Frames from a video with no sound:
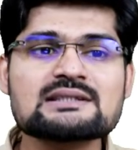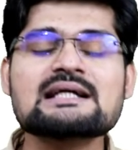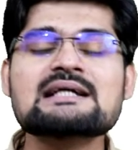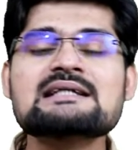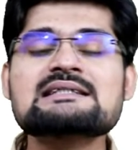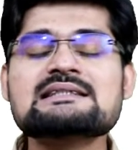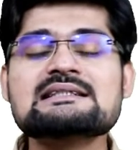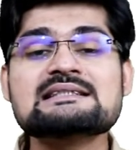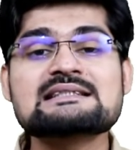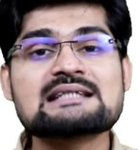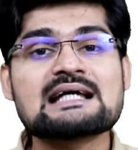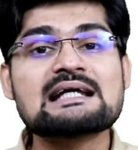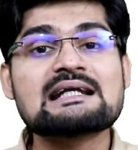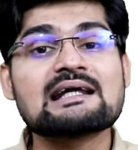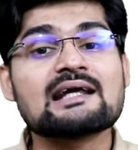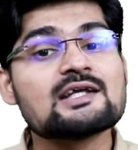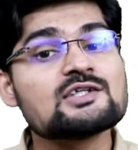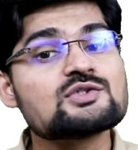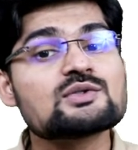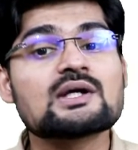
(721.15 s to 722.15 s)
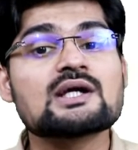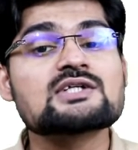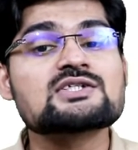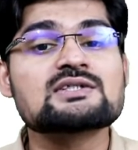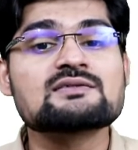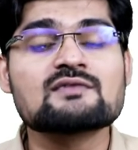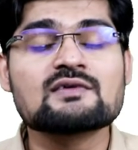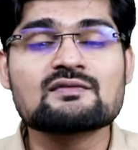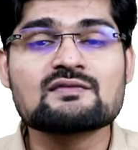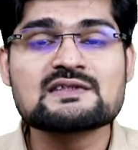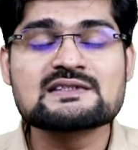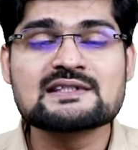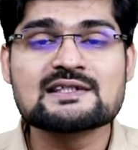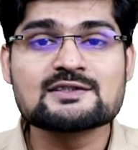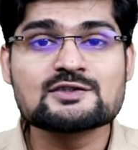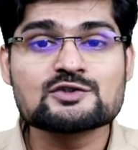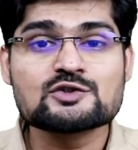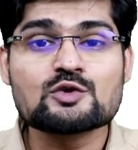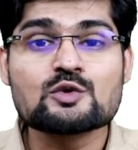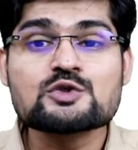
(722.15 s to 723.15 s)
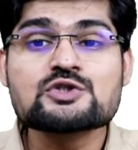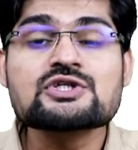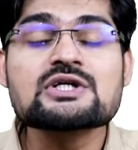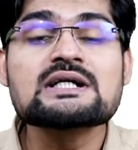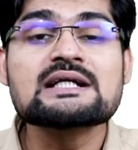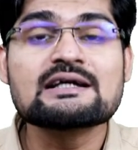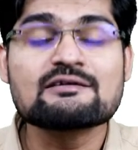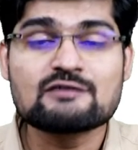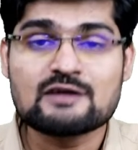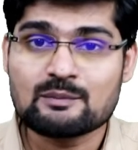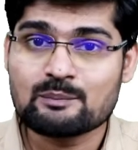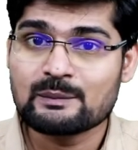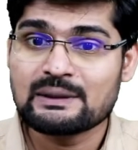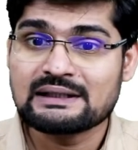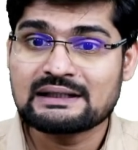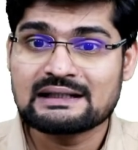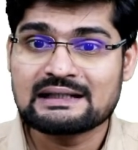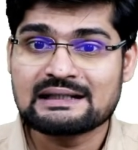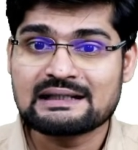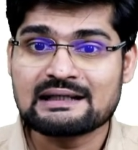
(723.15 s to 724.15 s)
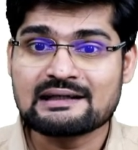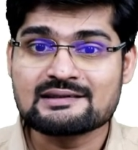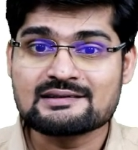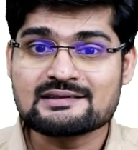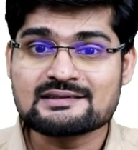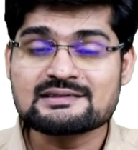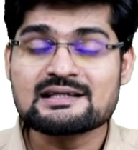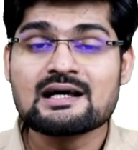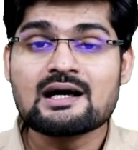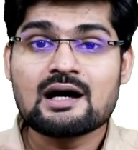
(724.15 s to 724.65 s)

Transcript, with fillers: things inside education when we say social development indicators.